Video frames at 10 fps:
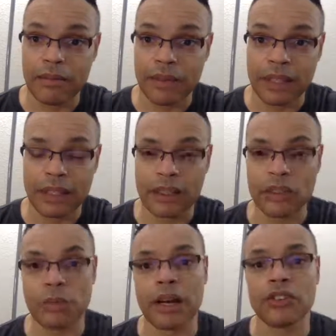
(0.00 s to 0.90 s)
getting the
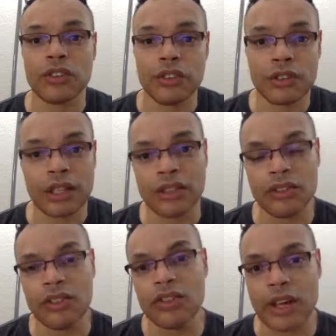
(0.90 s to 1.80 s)
expressions, getting the
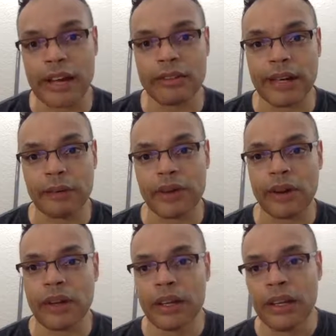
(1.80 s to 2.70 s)
CGI right with
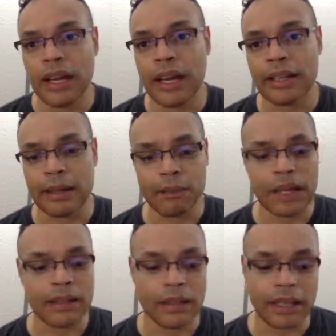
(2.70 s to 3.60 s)
her, and they
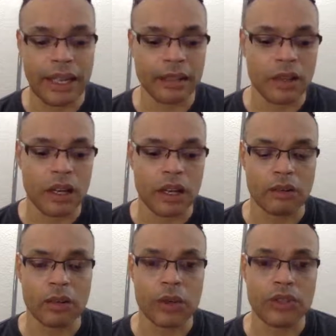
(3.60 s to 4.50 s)
picked again
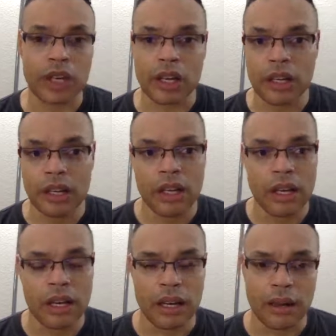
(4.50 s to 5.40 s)
Rosa,
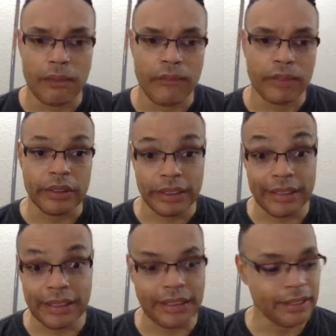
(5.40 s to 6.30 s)

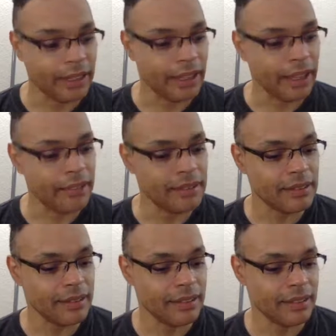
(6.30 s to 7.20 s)
Latina, I
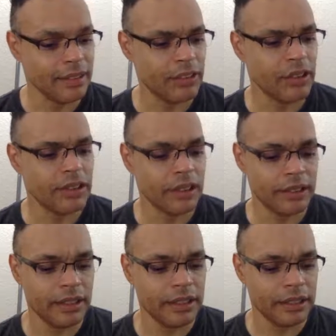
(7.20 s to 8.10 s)
guess. Is she
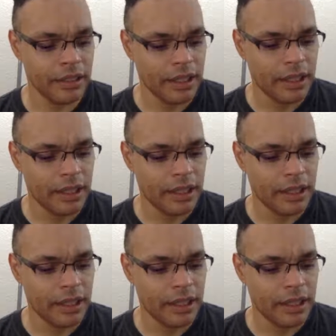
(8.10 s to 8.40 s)
Latina?